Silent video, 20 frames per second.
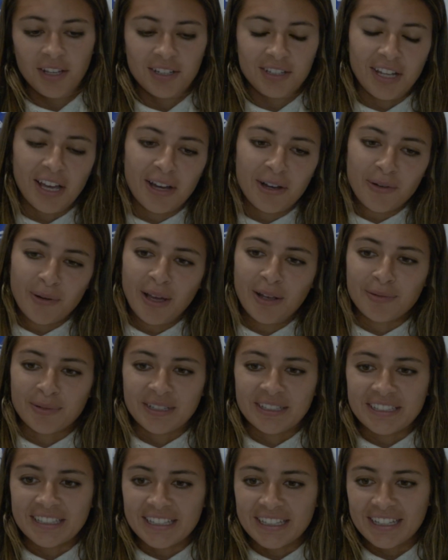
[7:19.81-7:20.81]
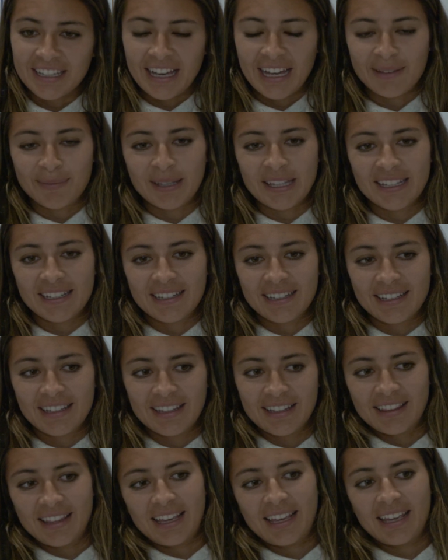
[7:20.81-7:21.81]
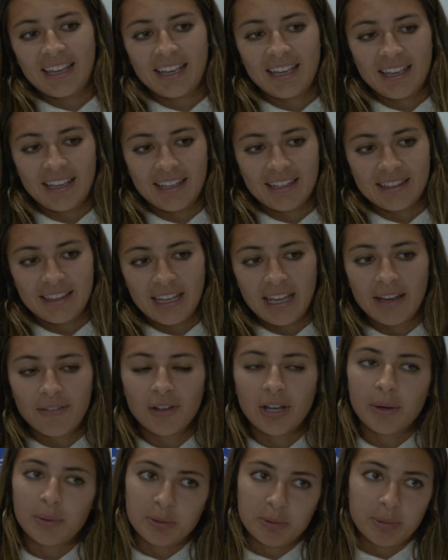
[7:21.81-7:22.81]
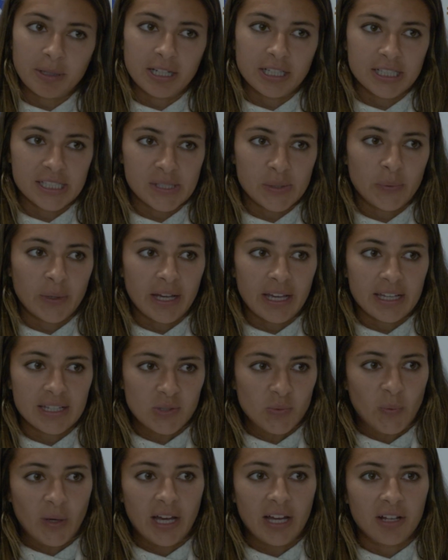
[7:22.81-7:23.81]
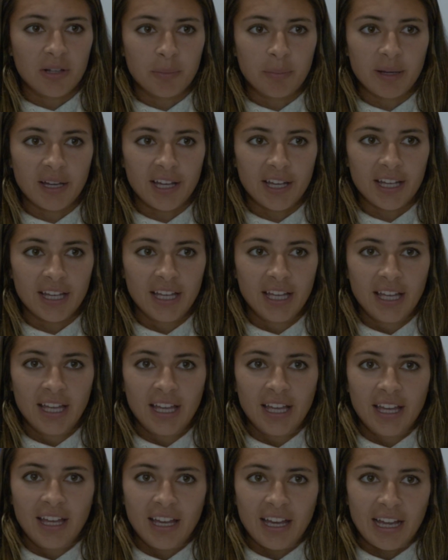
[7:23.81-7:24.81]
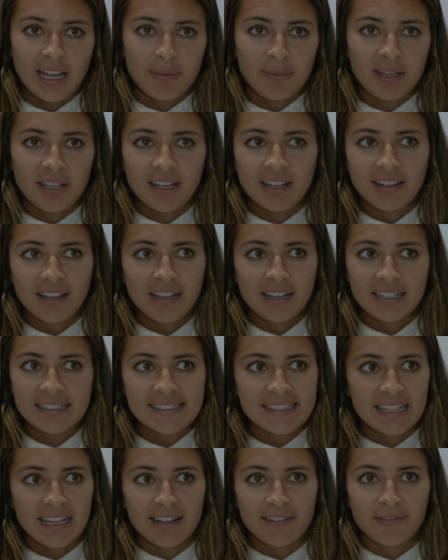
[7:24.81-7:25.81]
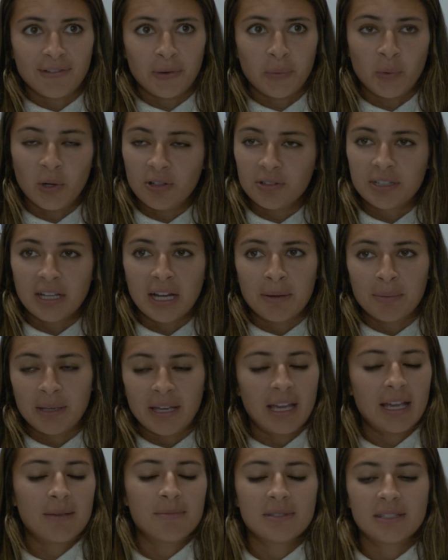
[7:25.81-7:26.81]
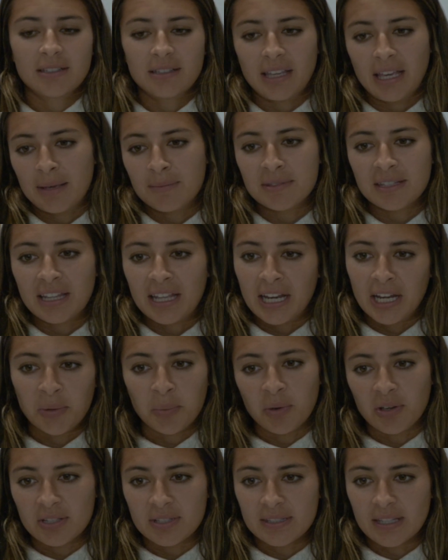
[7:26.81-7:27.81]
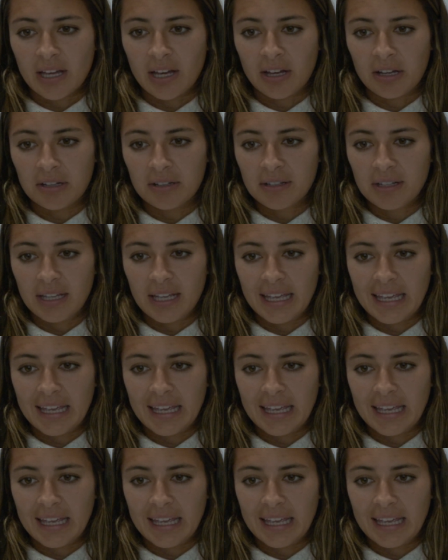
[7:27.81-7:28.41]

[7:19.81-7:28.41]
No, not really. I mean, they have a couple of players away as well, but I mean, like I said, for World Cup games in the NWSL,